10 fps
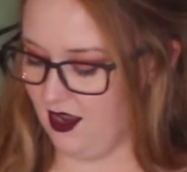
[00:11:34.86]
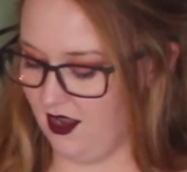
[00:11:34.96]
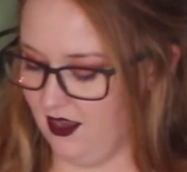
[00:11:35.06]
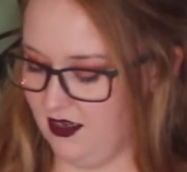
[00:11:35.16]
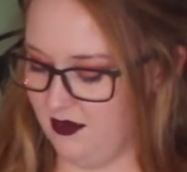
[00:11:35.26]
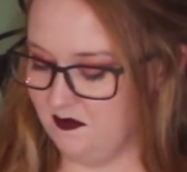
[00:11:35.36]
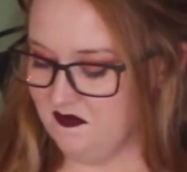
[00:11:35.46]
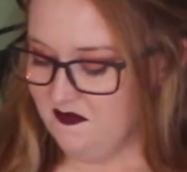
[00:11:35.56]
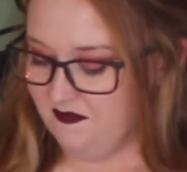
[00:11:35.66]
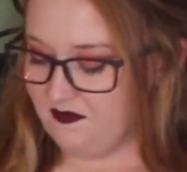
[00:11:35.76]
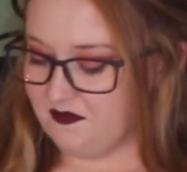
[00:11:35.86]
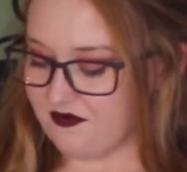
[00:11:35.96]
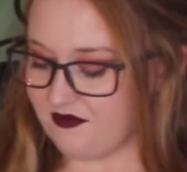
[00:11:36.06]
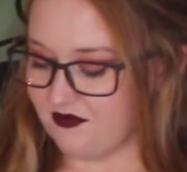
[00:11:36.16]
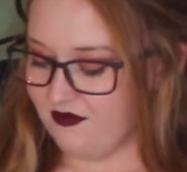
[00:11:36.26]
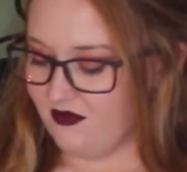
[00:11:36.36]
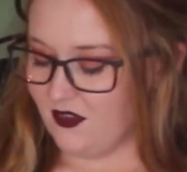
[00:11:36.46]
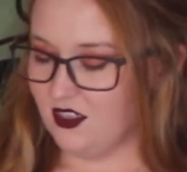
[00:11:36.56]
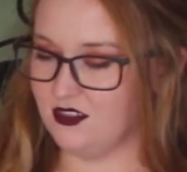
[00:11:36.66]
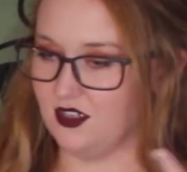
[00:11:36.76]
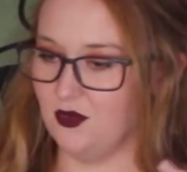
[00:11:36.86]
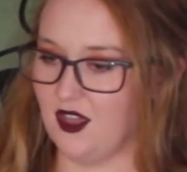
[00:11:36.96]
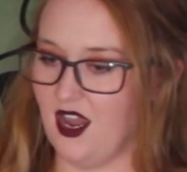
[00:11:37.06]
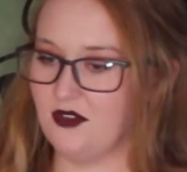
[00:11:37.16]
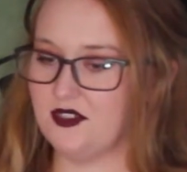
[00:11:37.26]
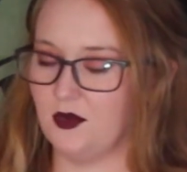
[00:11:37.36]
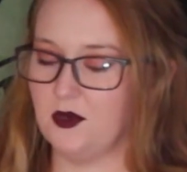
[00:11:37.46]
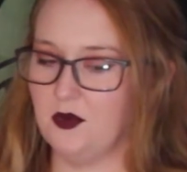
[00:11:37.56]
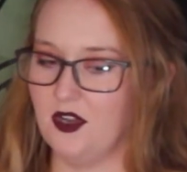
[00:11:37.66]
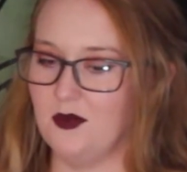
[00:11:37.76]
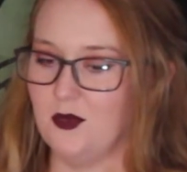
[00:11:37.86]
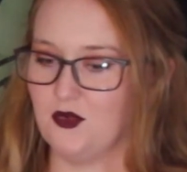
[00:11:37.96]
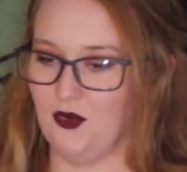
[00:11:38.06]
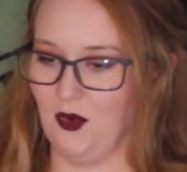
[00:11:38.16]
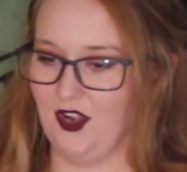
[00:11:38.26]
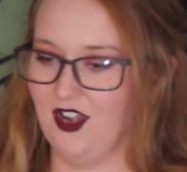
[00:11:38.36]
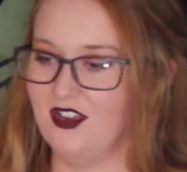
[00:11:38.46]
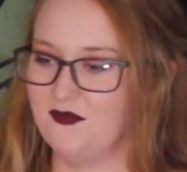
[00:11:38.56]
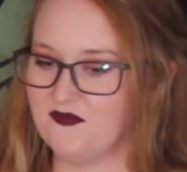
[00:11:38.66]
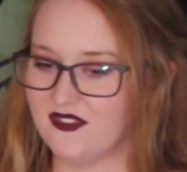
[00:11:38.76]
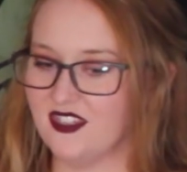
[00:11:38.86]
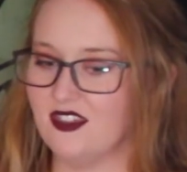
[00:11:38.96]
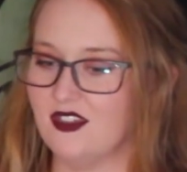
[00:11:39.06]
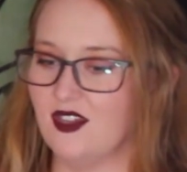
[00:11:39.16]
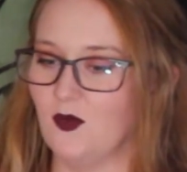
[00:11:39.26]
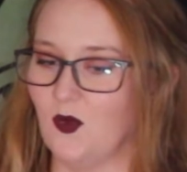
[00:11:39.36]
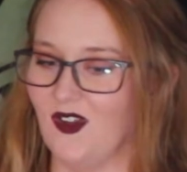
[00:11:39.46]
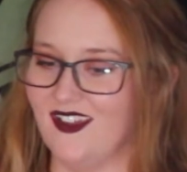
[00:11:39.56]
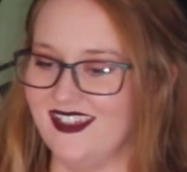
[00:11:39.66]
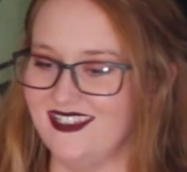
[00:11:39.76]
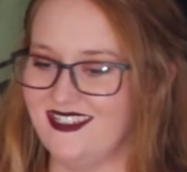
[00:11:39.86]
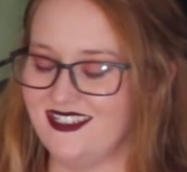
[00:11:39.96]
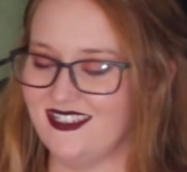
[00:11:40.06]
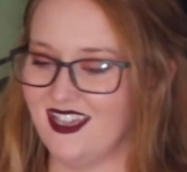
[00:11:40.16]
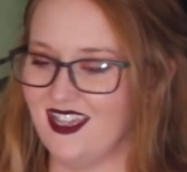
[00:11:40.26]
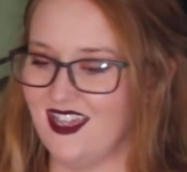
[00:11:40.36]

And so the house that we were in before was,